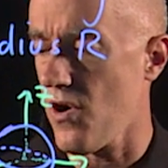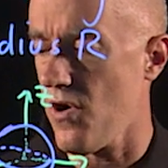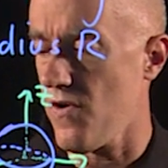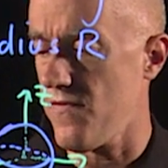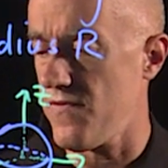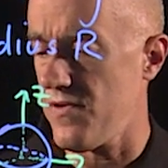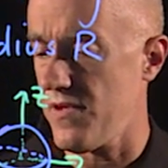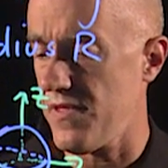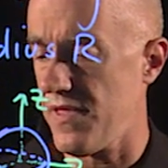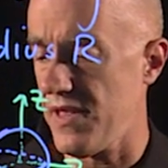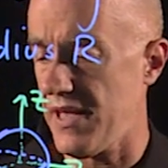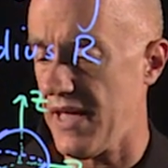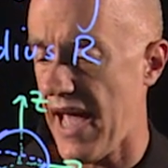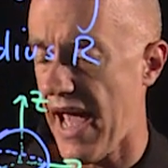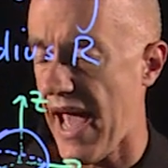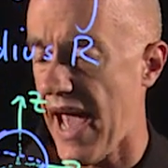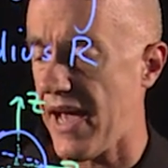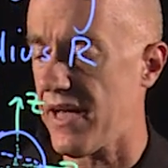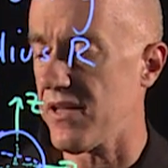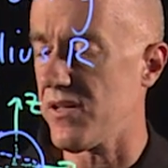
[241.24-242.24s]
over the
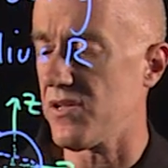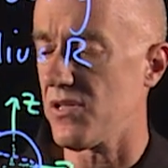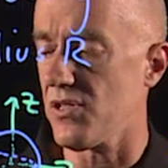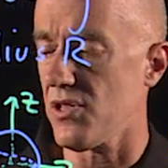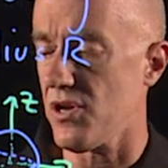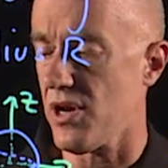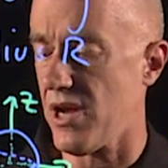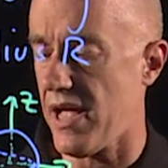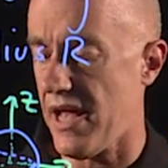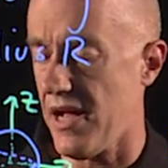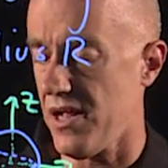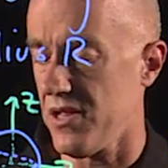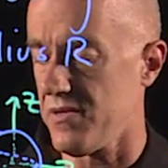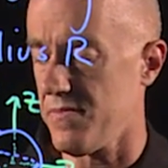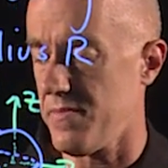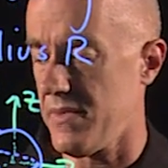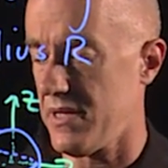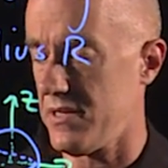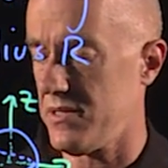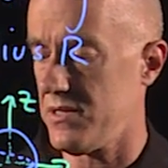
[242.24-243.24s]
angular
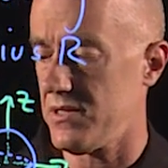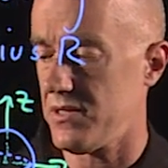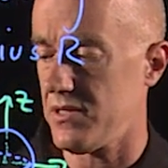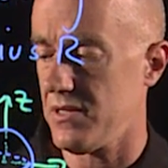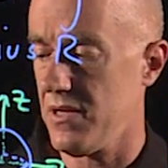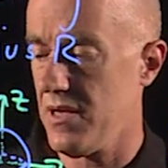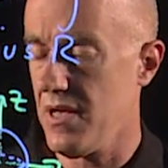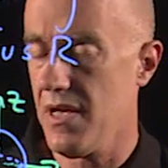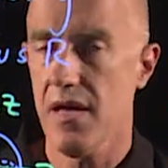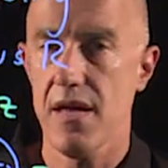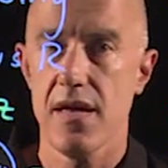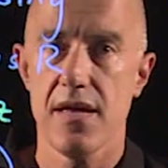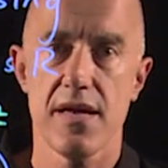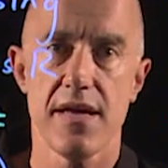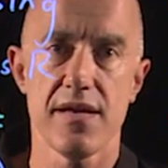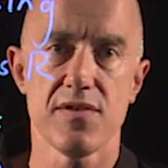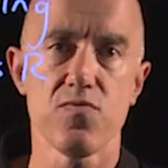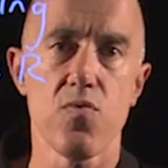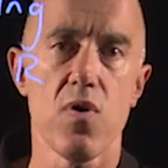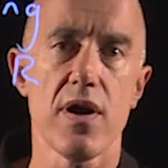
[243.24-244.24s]
elements
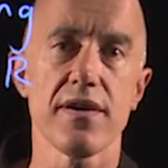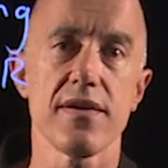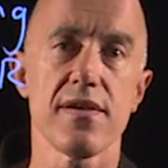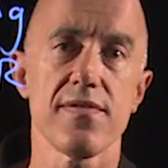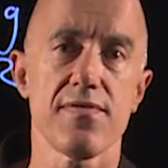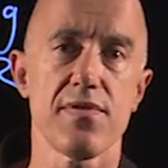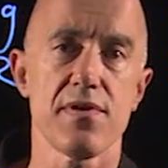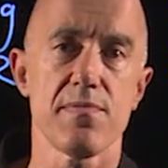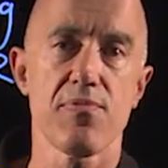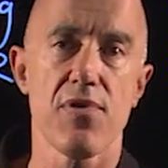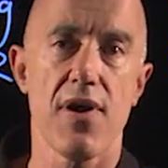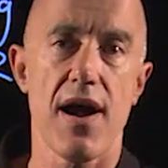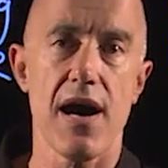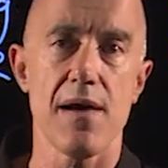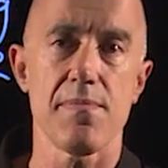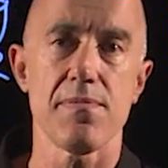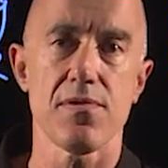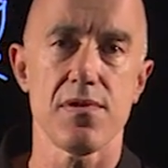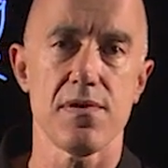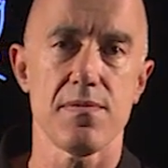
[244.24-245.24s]
is one of the
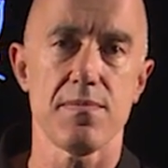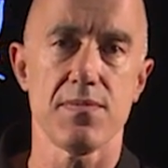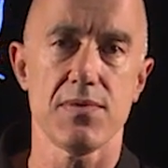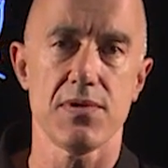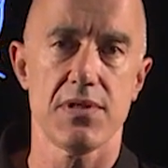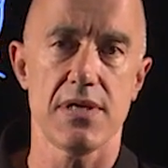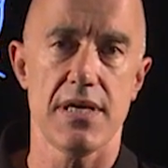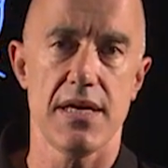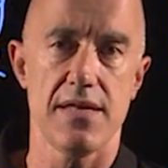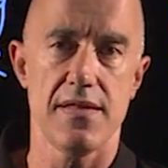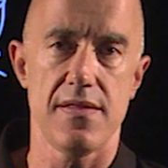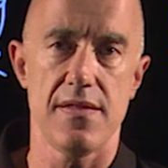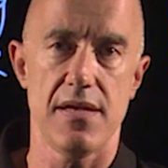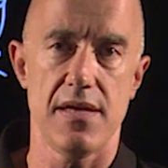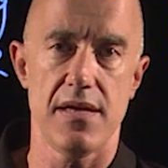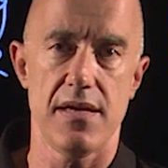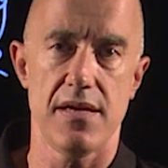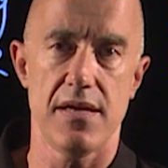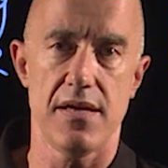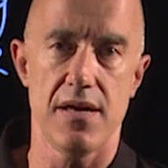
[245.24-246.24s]
problems in
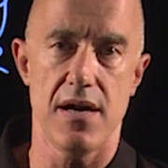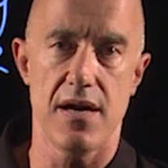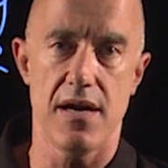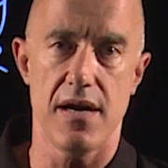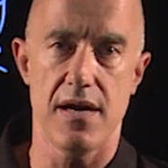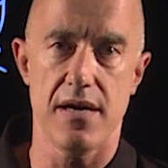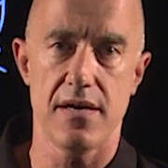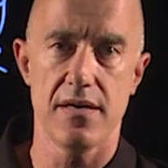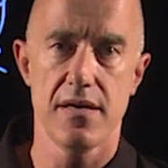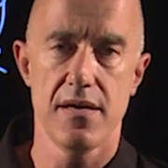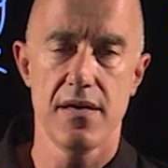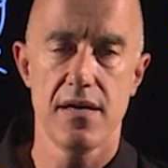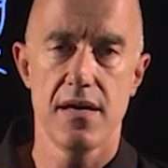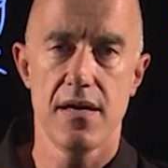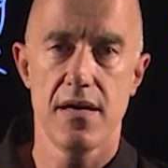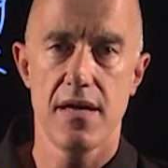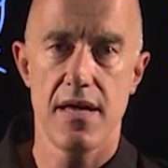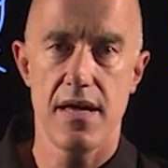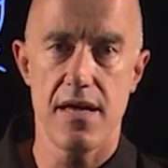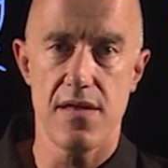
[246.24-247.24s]
the, uh,
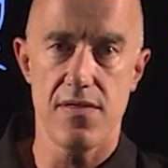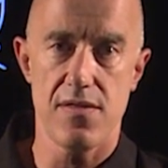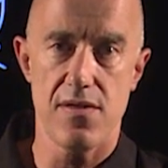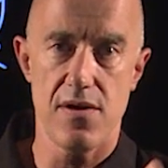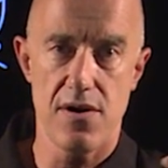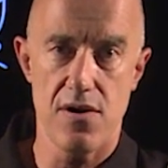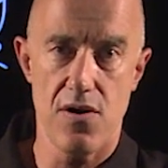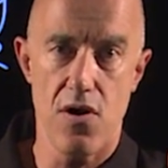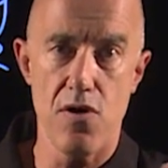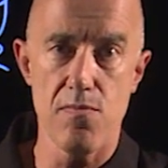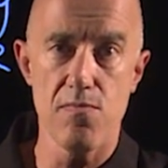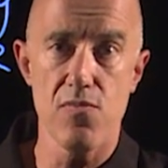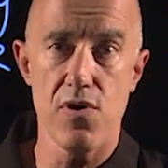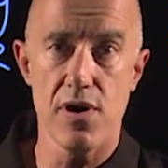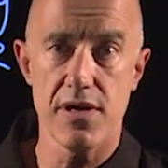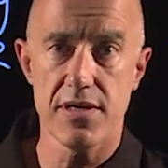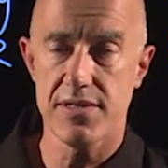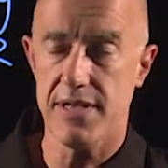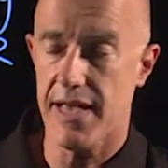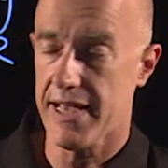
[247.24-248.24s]
in the
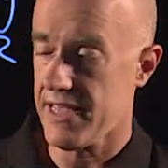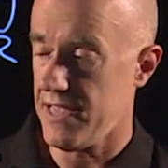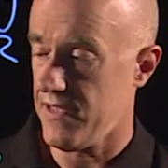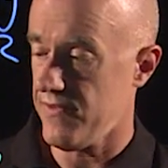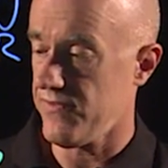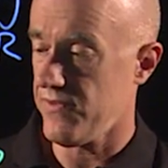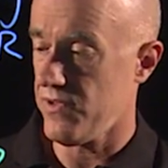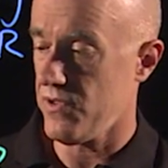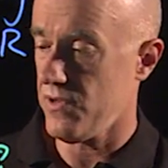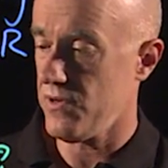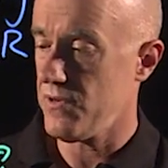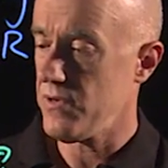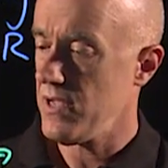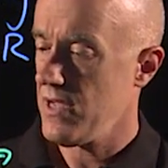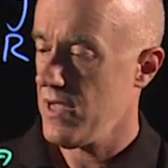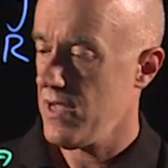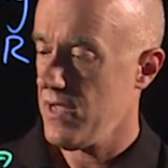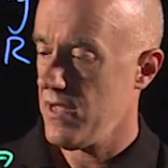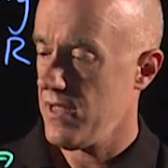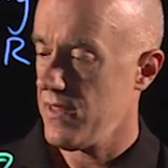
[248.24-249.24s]
homeworks I give you.
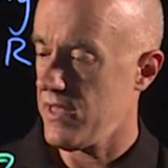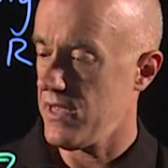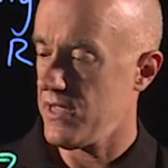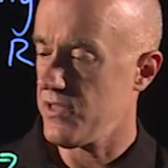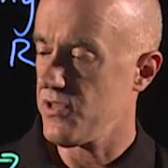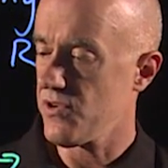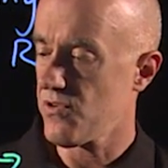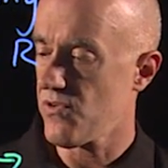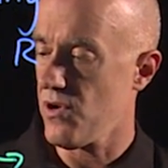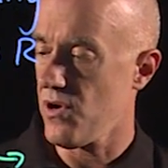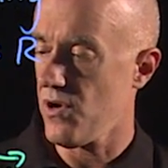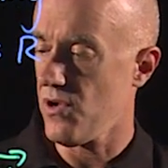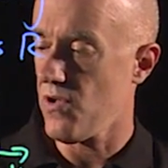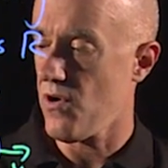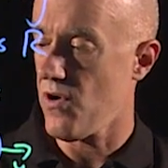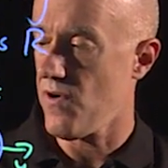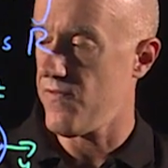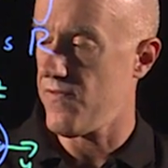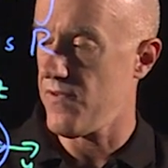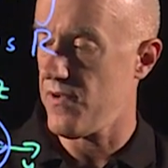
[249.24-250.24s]
The integral
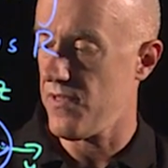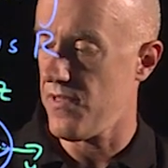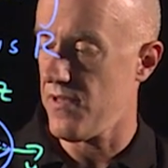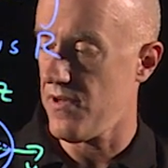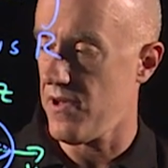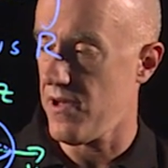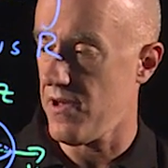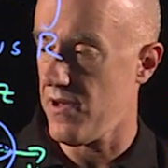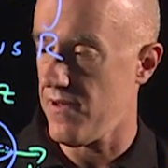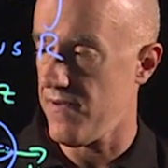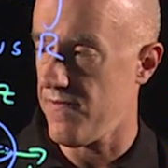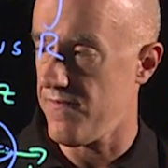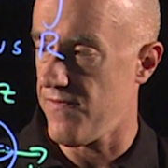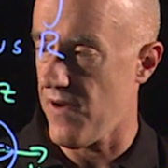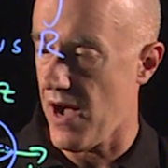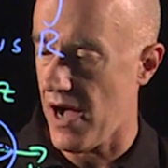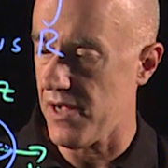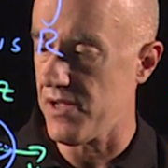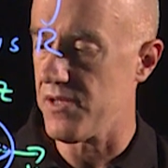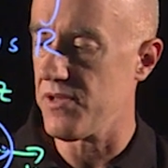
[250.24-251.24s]
over the
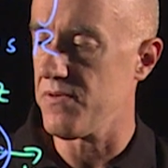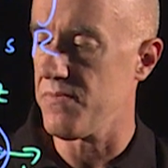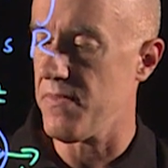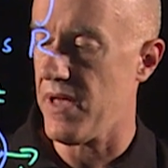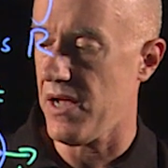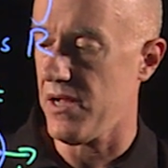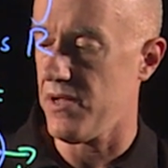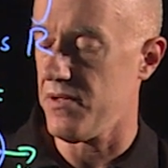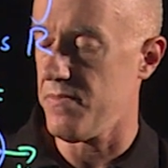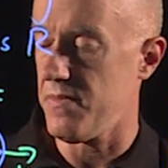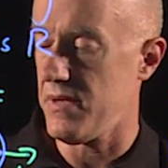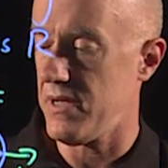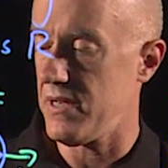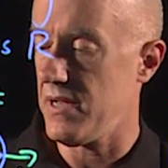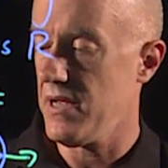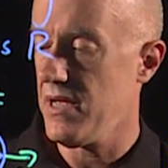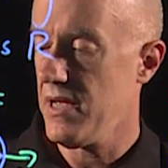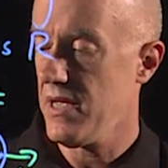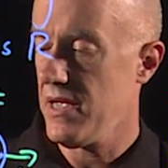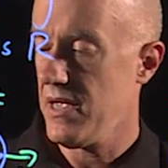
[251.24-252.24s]
volume
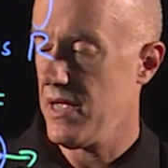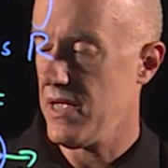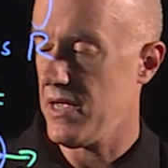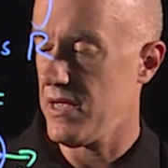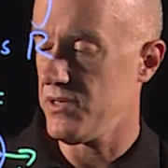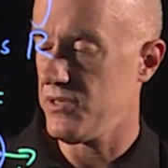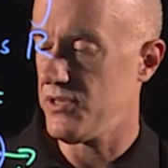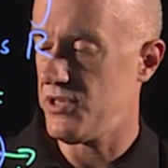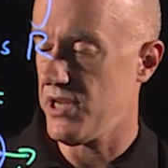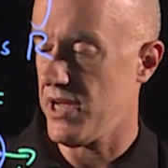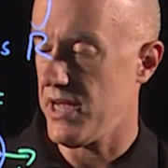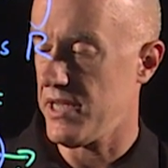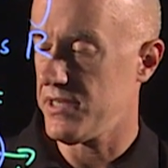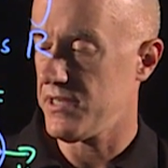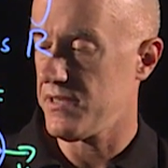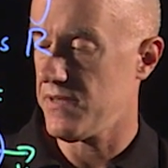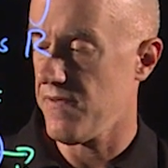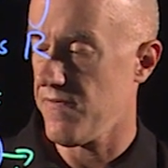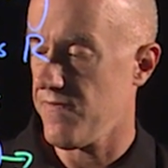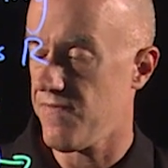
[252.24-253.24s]
element is
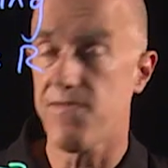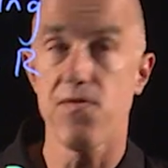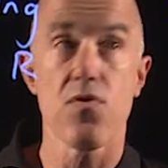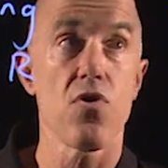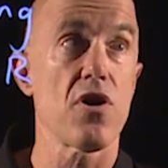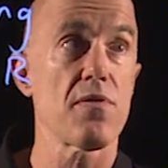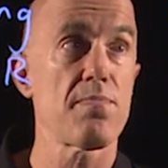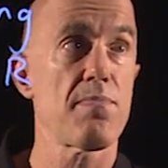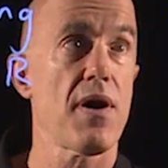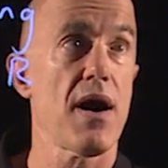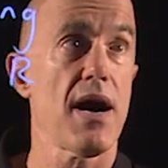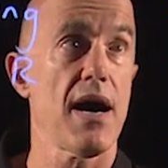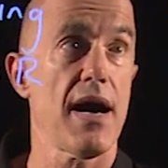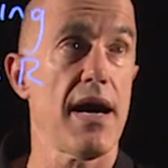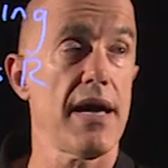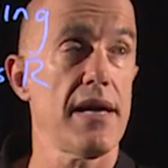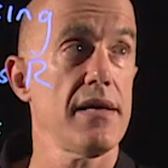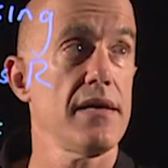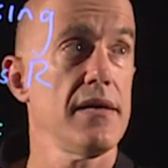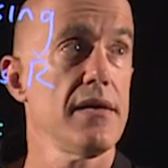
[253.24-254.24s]
just 4
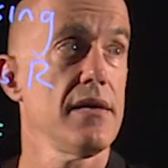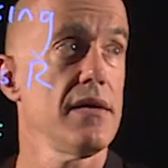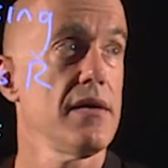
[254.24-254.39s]
pi.